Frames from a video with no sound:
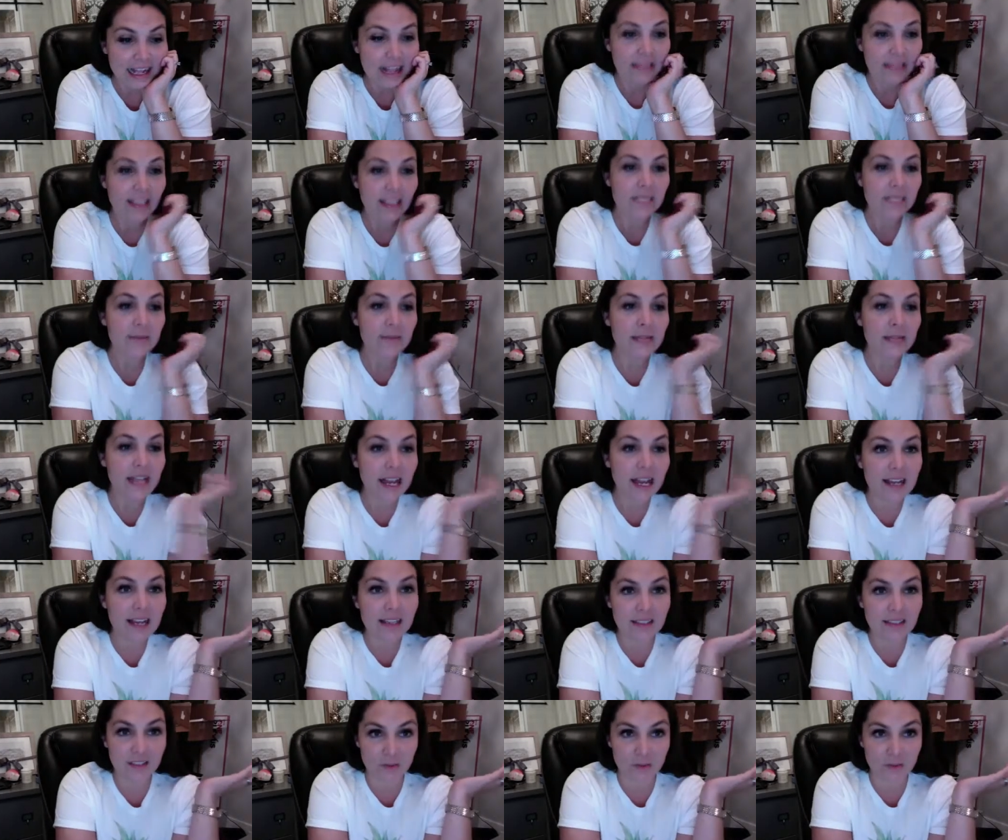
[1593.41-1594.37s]
That's
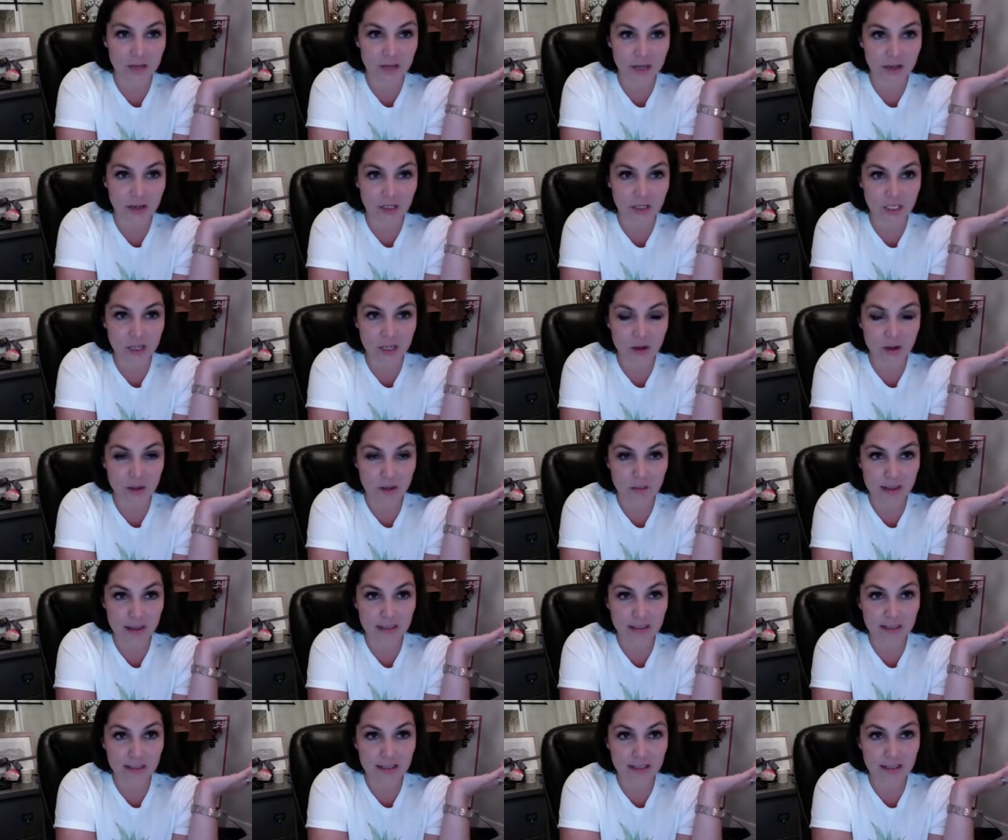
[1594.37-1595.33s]
because 3 years ago, I
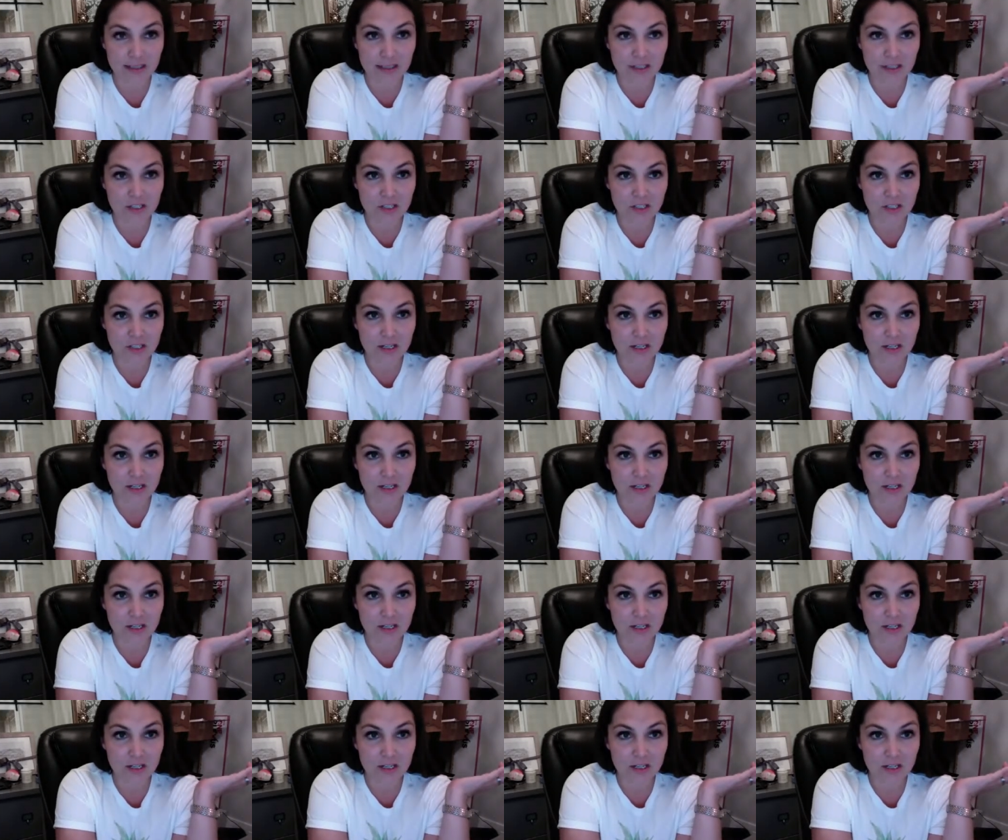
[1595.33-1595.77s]
made the decision.